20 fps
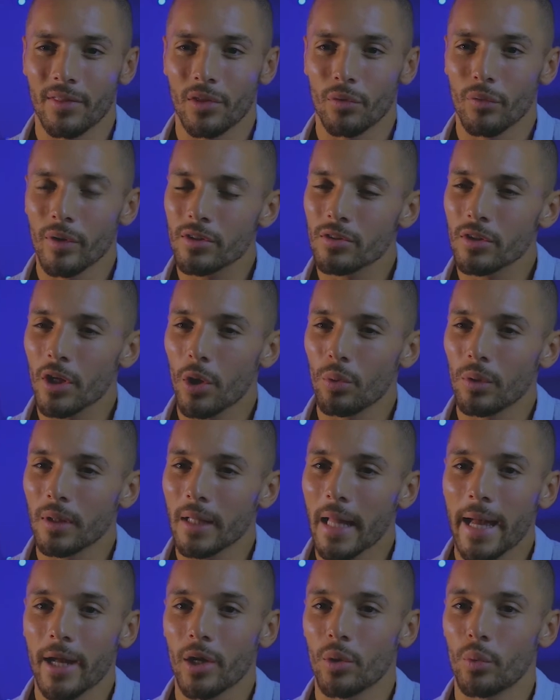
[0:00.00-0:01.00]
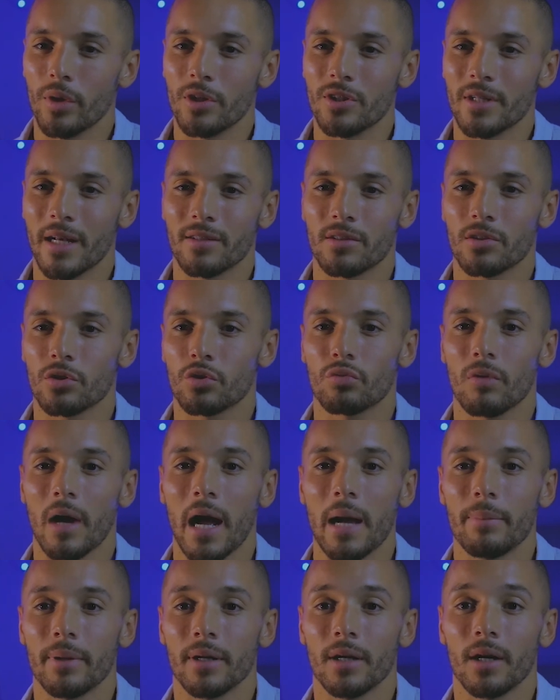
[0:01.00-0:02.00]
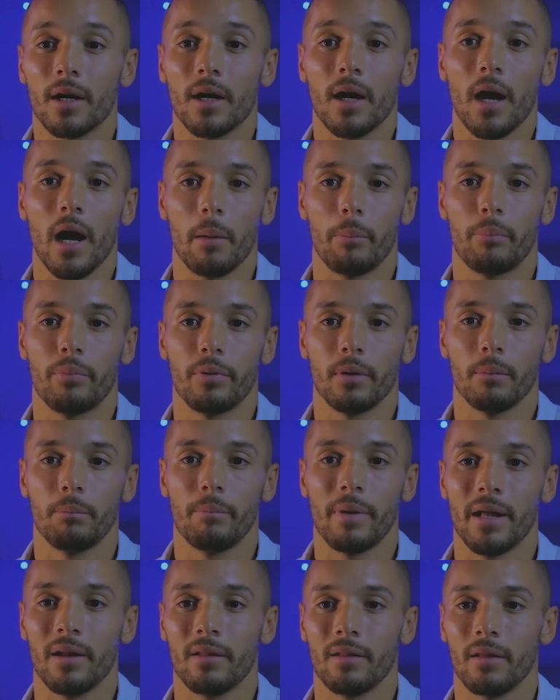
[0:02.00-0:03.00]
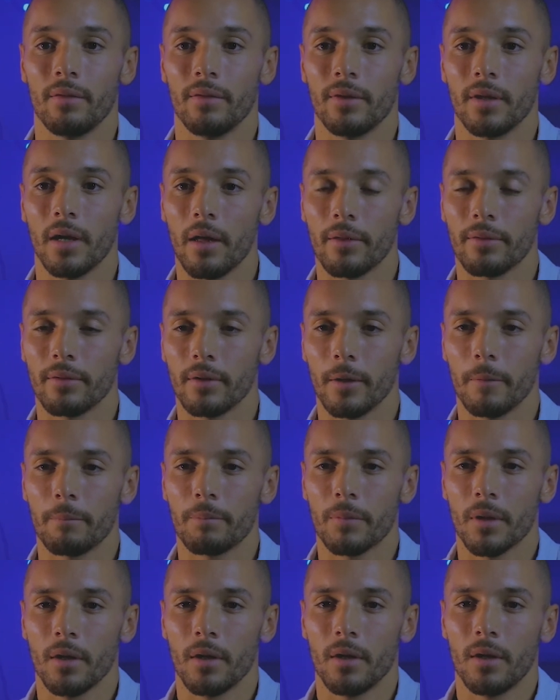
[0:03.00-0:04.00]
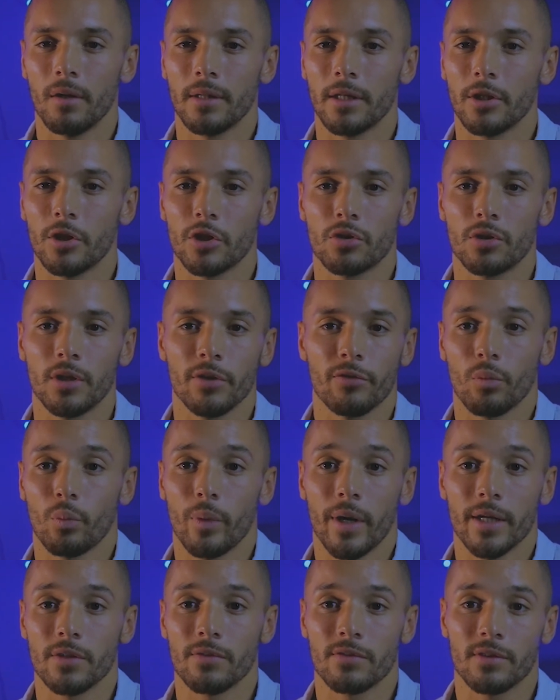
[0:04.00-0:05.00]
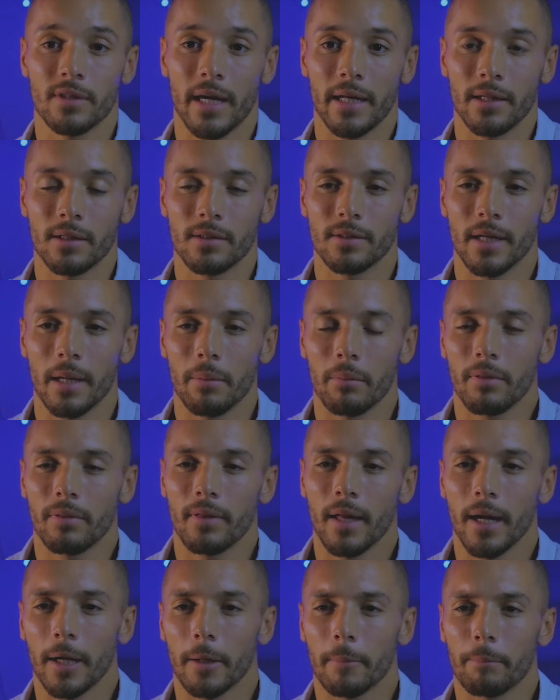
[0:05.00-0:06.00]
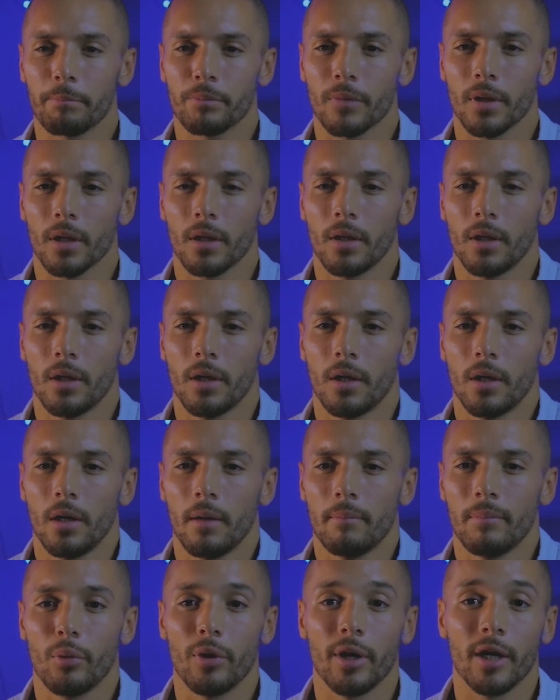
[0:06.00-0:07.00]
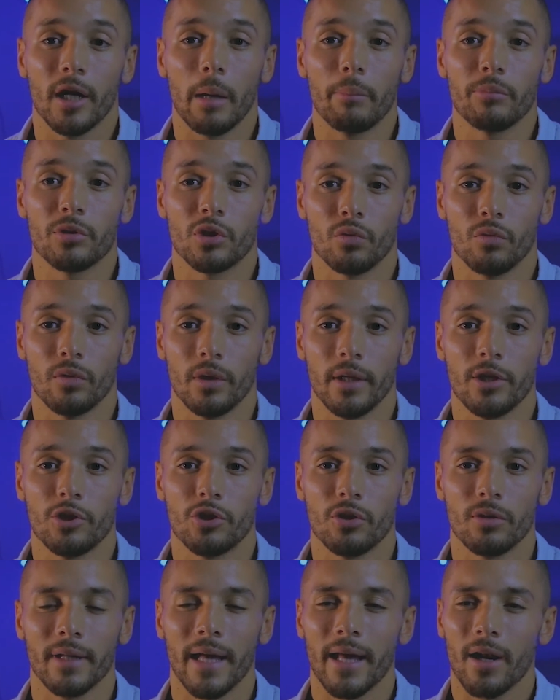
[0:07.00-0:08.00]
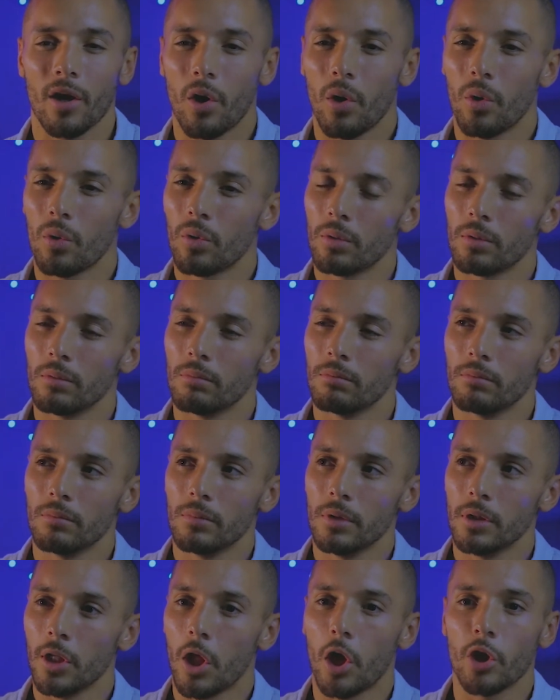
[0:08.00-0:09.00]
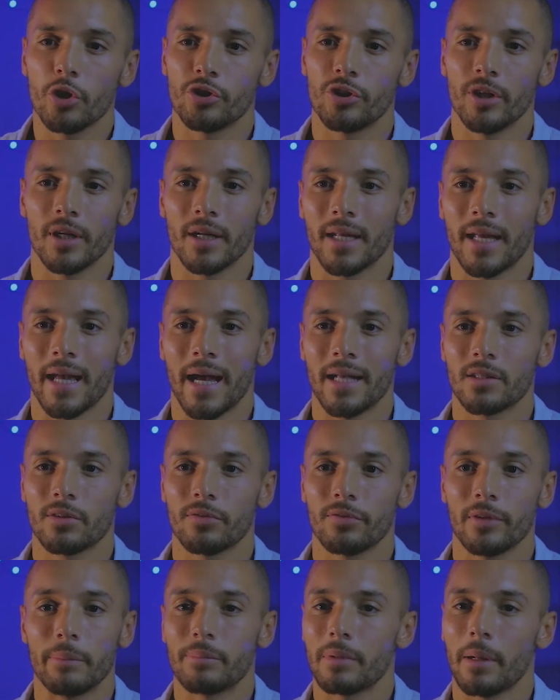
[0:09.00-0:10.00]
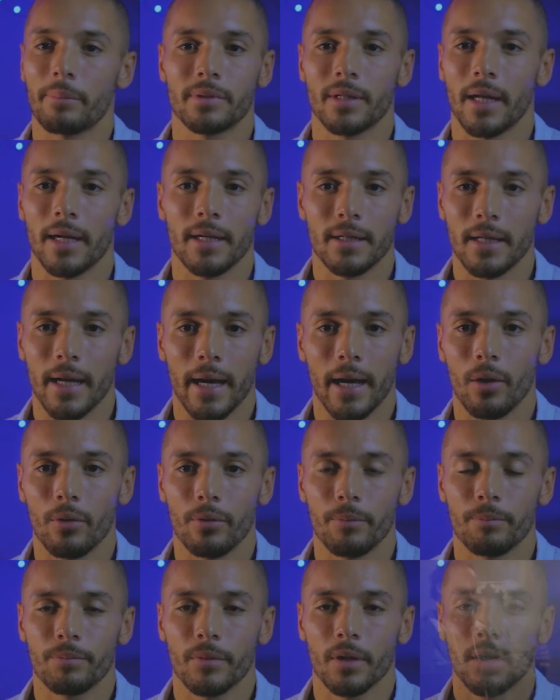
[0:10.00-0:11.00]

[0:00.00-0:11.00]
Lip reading: there is no language that's describing a cup better than the other. They're just different ways of saying the same thing. But when it comes to religion, that whole logic gets flipped upside down.